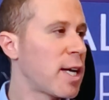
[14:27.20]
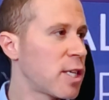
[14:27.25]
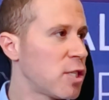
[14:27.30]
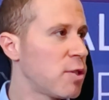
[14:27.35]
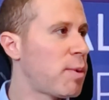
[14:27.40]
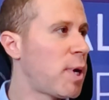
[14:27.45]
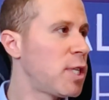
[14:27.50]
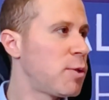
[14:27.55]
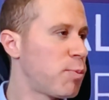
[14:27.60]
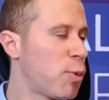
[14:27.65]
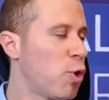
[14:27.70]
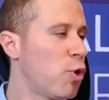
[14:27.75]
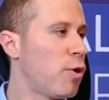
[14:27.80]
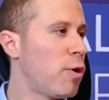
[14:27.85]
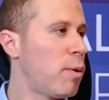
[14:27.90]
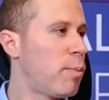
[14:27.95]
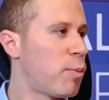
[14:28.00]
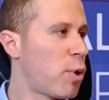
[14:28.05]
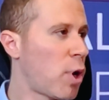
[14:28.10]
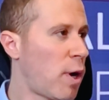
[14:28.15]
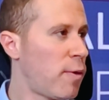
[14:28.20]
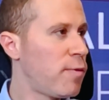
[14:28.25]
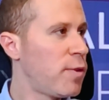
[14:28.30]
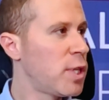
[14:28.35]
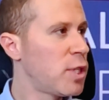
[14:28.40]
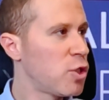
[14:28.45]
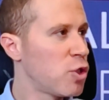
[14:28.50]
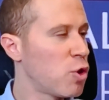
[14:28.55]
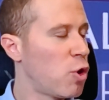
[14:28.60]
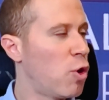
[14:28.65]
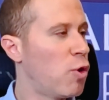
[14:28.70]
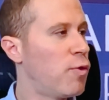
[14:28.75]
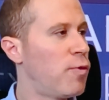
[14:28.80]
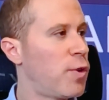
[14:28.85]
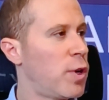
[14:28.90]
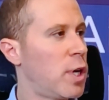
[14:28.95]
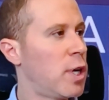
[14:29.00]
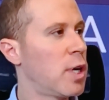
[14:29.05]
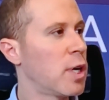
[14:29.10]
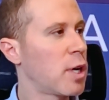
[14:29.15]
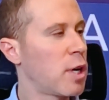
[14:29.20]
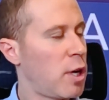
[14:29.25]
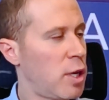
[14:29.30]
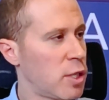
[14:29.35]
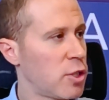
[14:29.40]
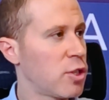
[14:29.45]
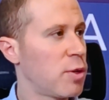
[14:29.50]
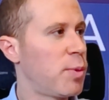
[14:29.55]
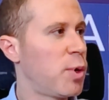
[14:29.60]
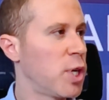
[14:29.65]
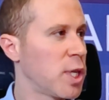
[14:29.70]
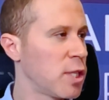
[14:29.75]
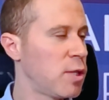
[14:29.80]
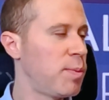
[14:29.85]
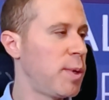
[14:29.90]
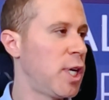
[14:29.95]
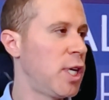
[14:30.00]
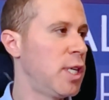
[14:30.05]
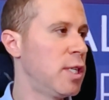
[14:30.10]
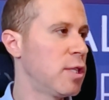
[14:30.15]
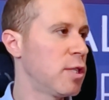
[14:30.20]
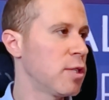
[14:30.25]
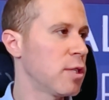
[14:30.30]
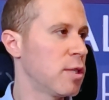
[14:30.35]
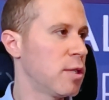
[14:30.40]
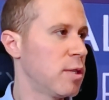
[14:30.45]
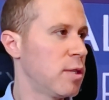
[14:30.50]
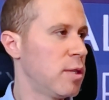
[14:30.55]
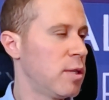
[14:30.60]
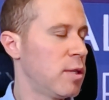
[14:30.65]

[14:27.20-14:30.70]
maximize profits over customer experience.